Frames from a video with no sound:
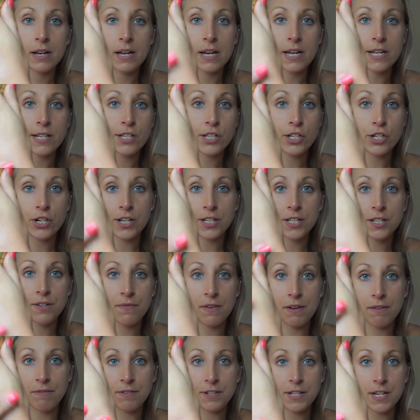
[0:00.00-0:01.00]
it's just
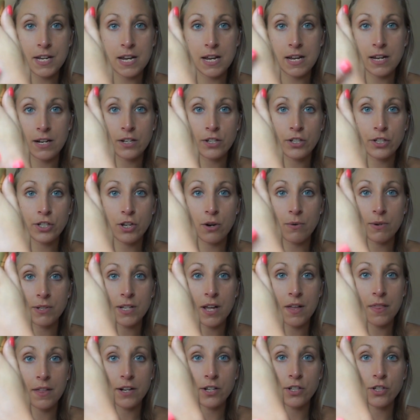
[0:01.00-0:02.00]
15, so it's
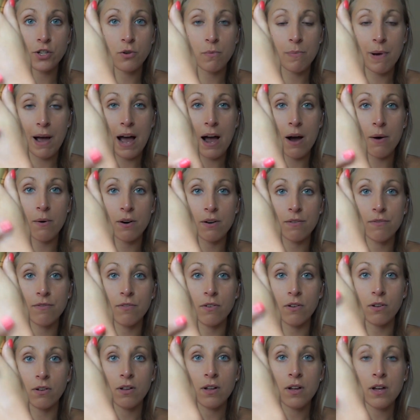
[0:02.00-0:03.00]
nothing too
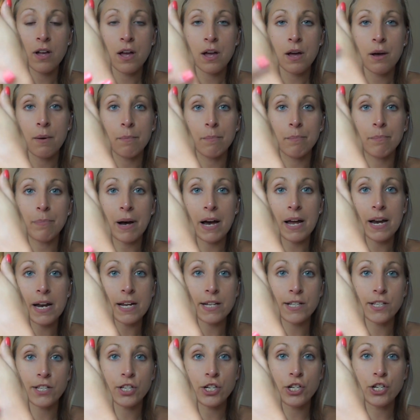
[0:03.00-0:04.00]
powerful, but
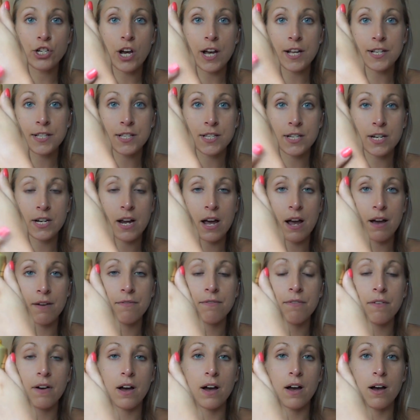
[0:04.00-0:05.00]
it's just
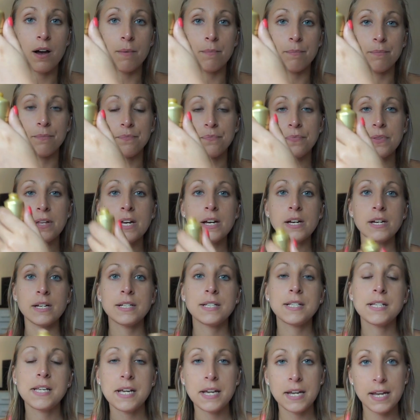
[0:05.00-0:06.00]
enough
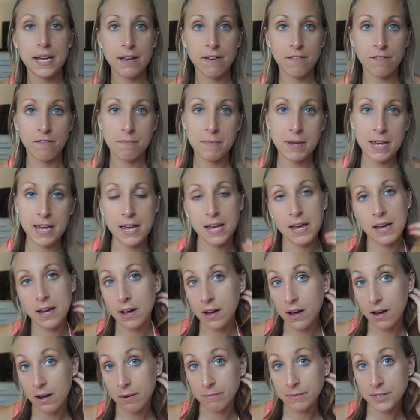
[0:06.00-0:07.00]
to give
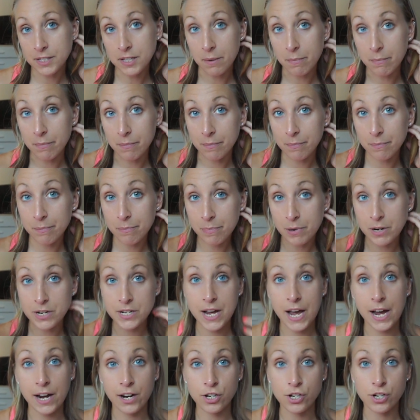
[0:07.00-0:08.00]
me some
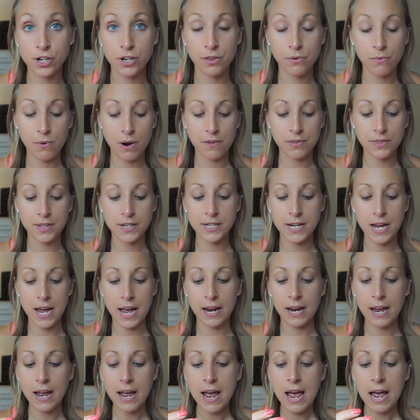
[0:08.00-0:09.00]
protection throughout the
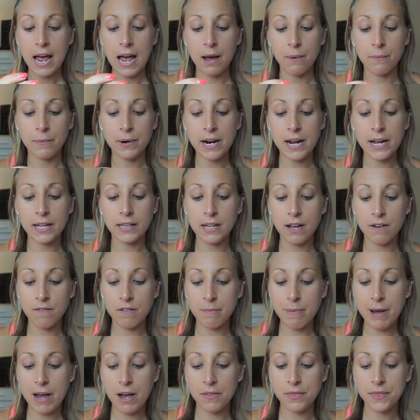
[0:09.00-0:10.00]
day. And what I love
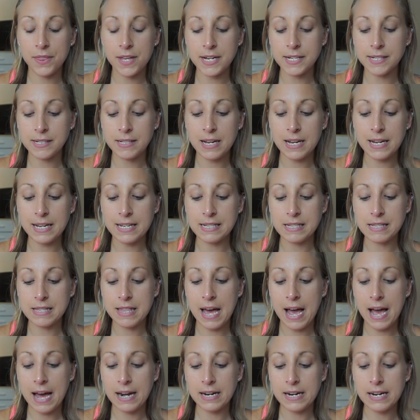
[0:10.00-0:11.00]
about this is
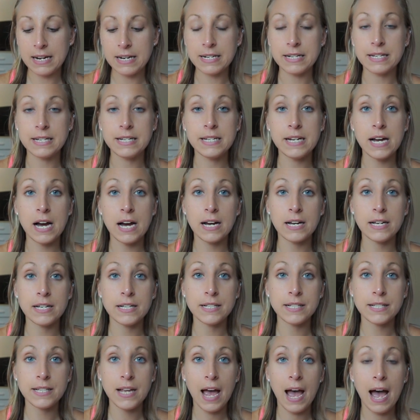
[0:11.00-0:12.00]
that it
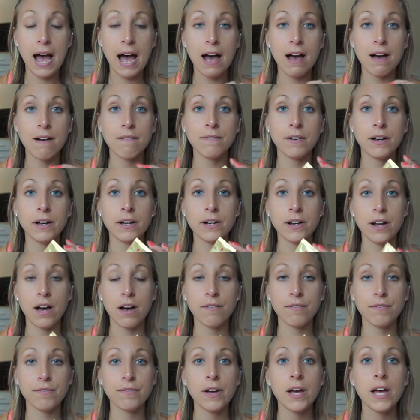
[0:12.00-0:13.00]
does have
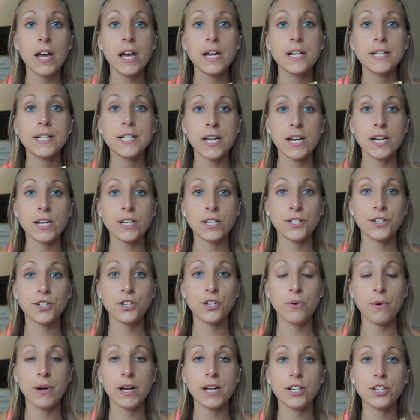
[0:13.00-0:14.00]
enough tint
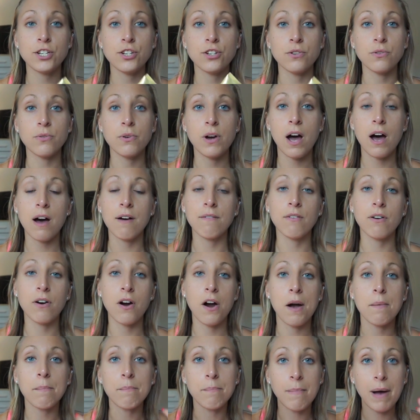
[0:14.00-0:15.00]
to it to cover
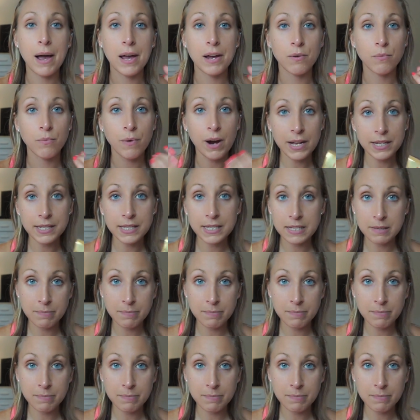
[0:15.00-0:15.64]
up my red